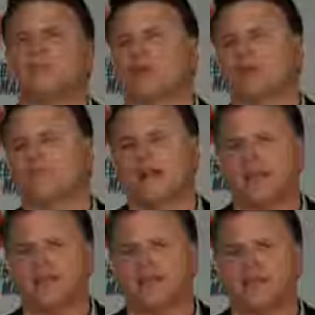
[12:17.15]
do on our
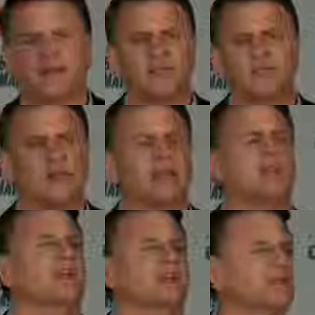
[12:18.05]
financial front to make a
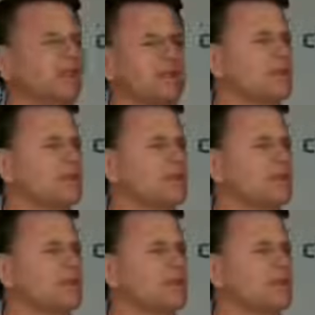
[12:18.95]
difference by